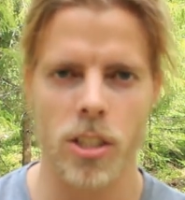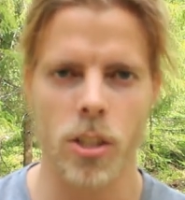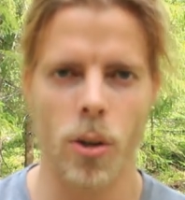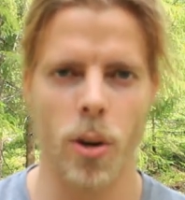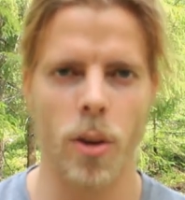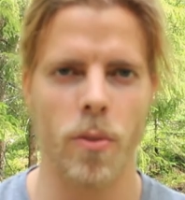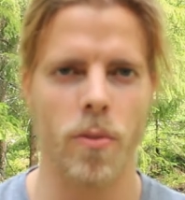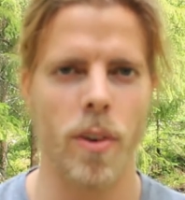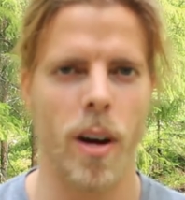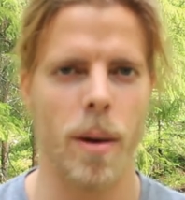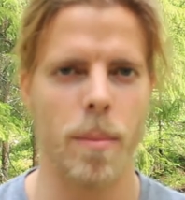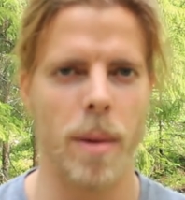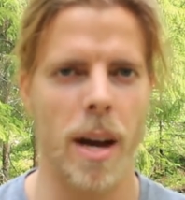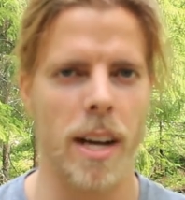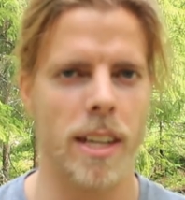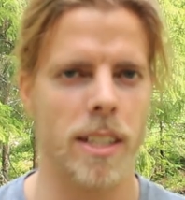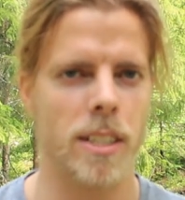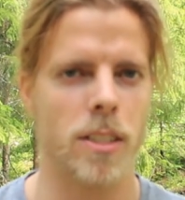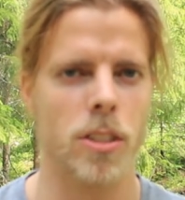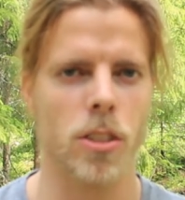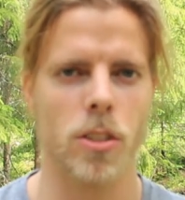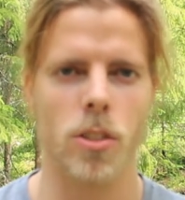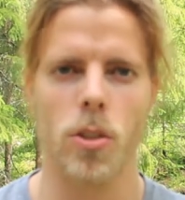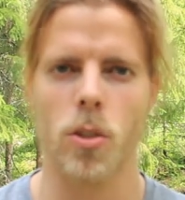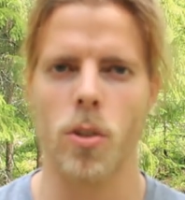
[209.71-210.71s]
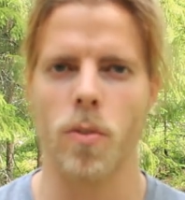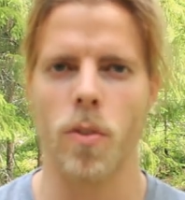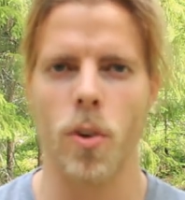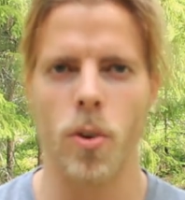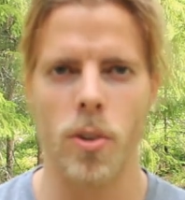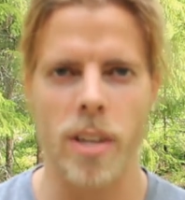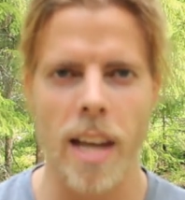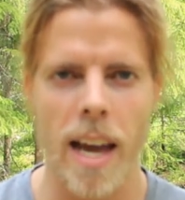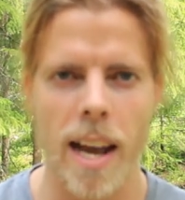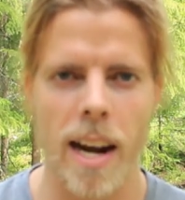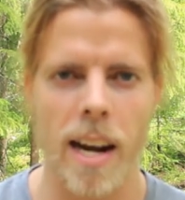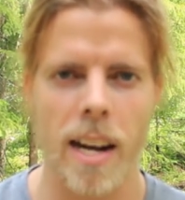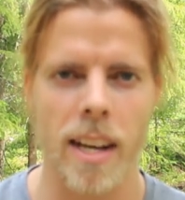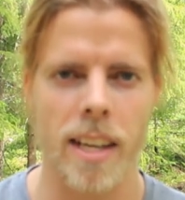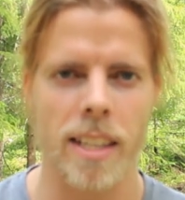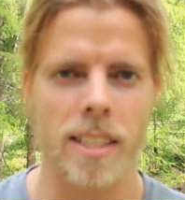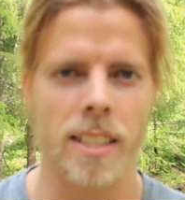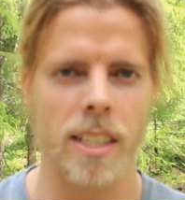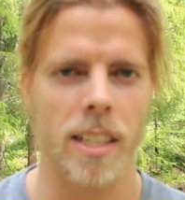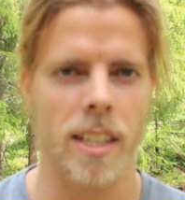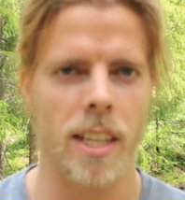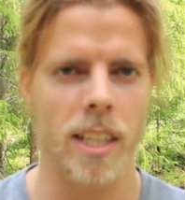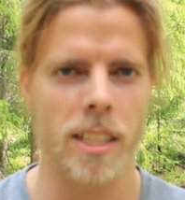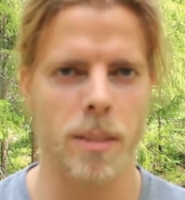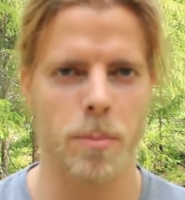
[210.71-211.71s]
so if I'm at some sort of hotel,
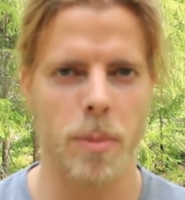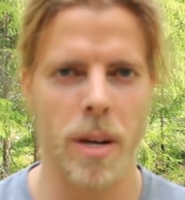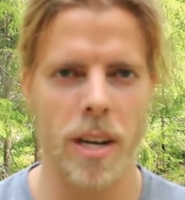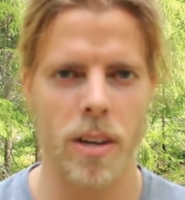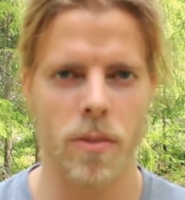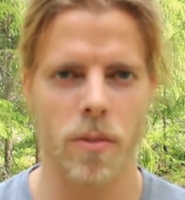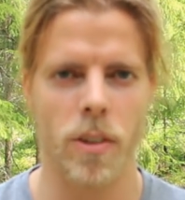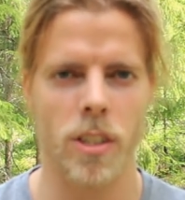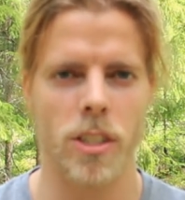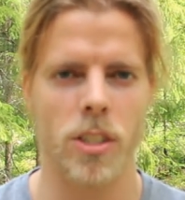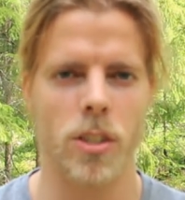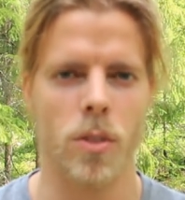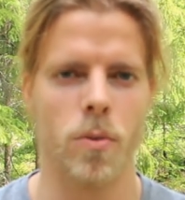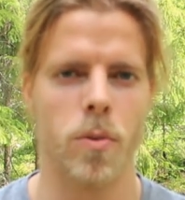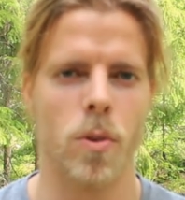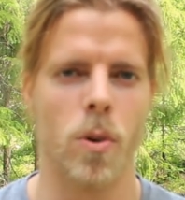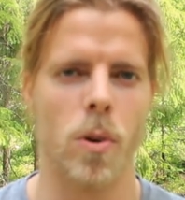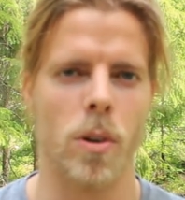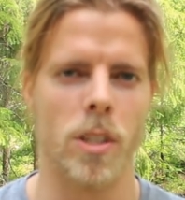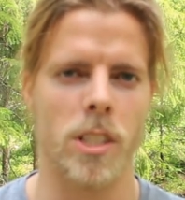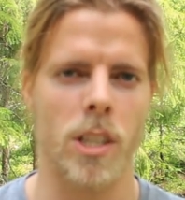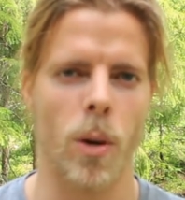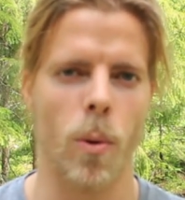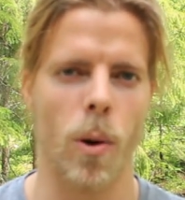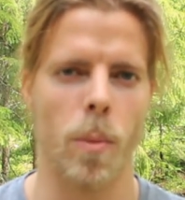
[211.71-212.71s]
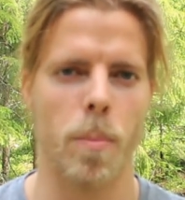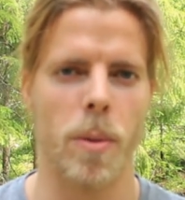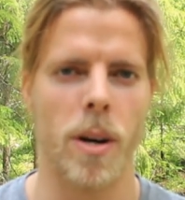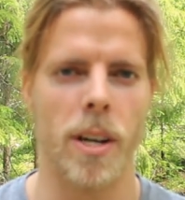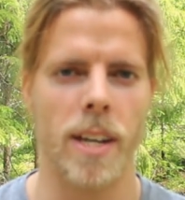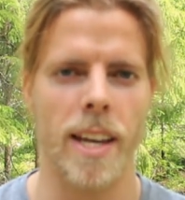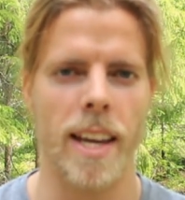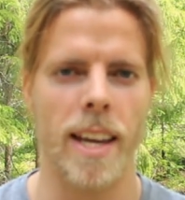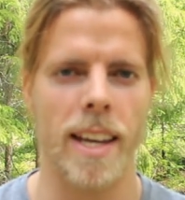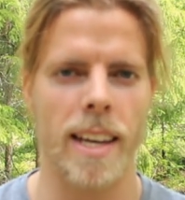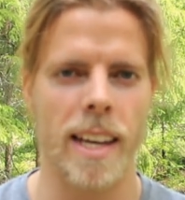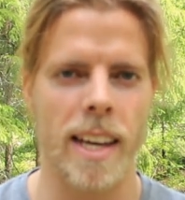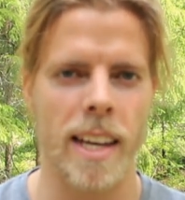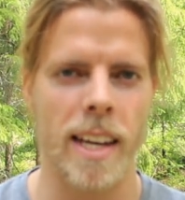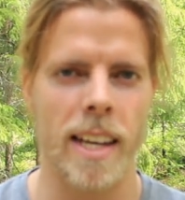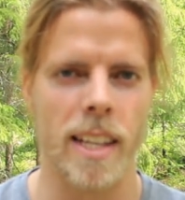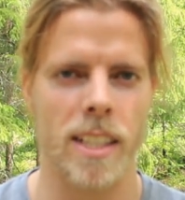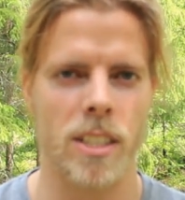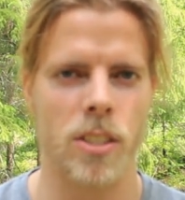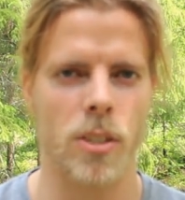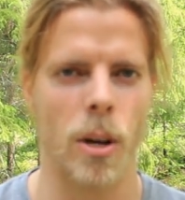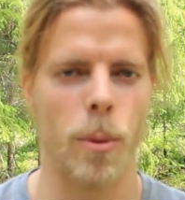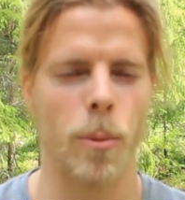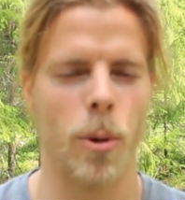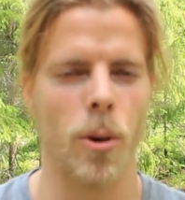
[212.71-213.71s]
it's a nice breakfast, of course I will partake in
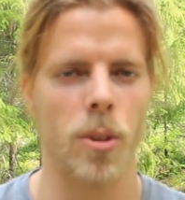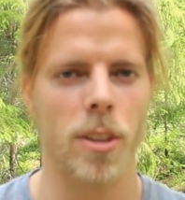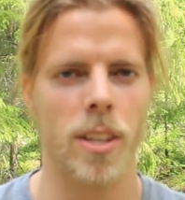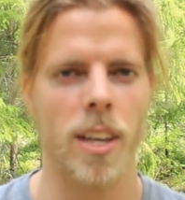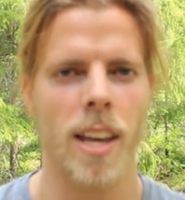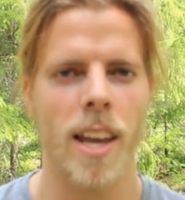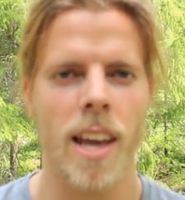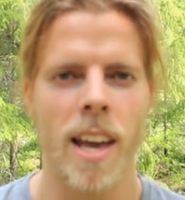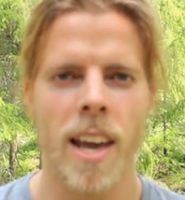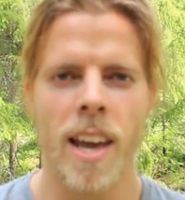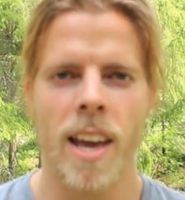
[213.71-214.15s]
it, so I'm not